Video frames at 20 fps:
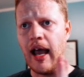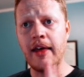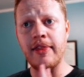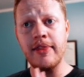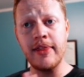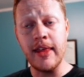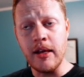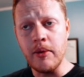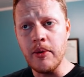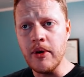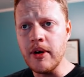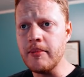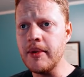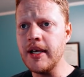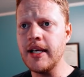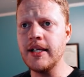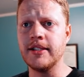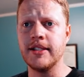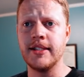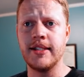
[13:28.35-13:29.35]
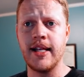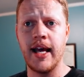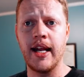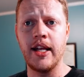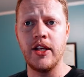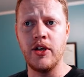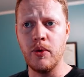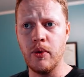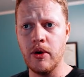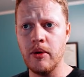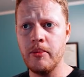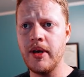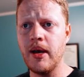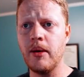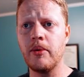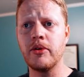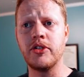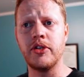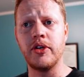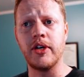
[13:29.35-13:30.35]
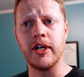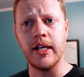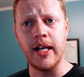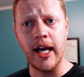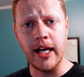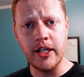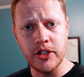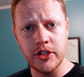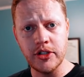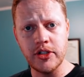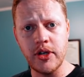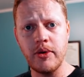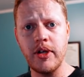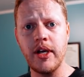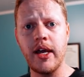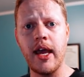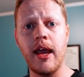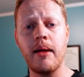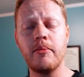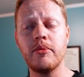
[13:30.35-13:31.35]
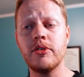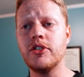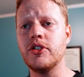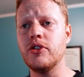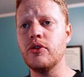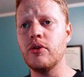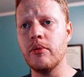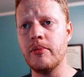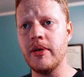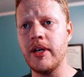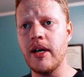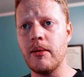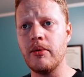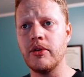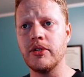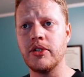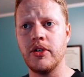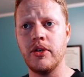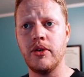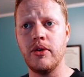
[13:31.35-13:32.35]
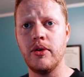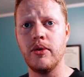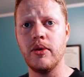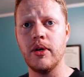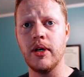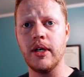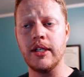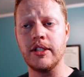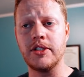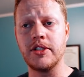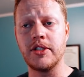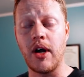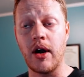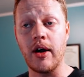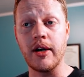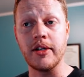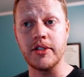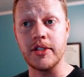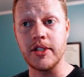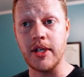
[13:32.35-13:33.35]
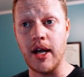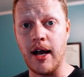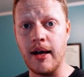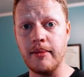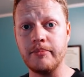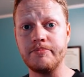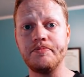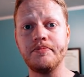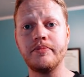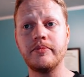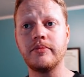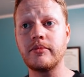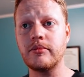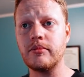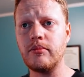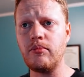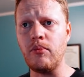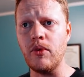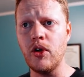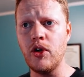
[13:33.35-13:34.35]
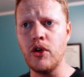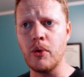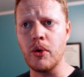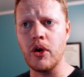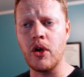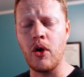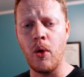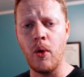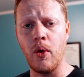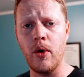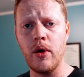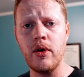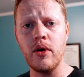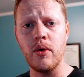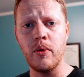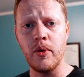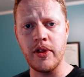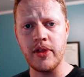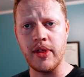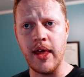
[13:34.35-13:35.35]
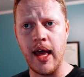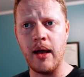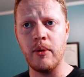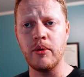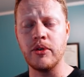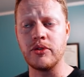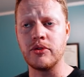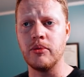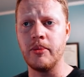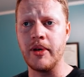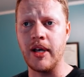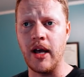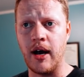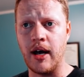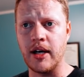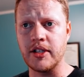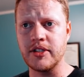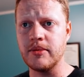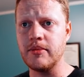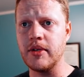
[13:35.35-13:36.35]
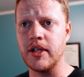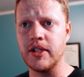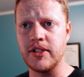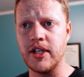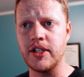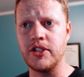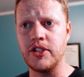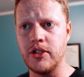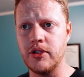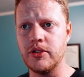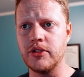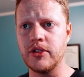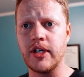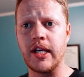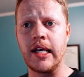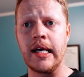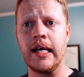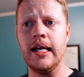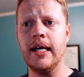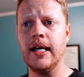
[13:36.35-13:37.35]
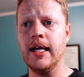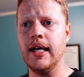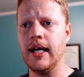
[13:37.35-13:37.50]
I think what it means is that you will be able to connect your Sony cameras, you will be able to start and stop your record with that, which will be awesome, because that's usually